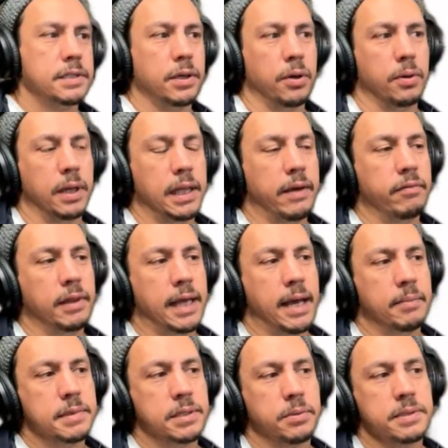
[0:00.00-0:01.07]
so 11
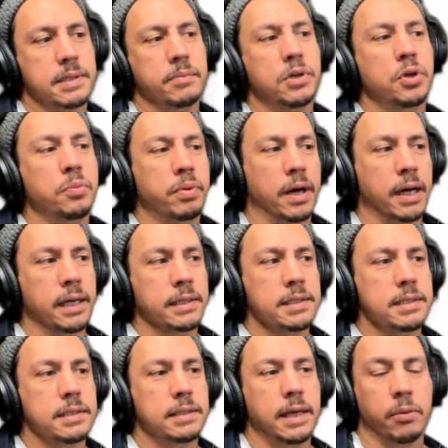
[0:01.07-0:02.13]
Labs, there was some
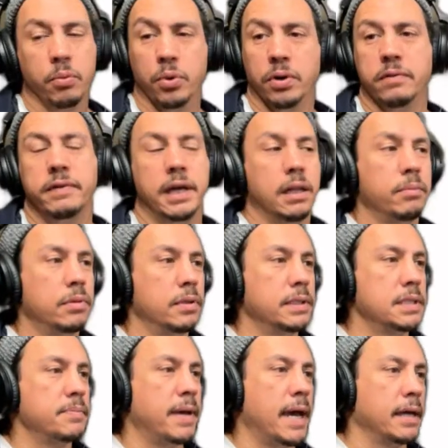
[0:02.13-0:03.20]
coupons that were available
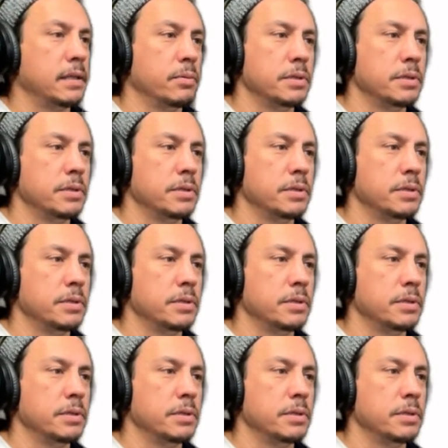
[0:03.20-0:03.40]
in this pack.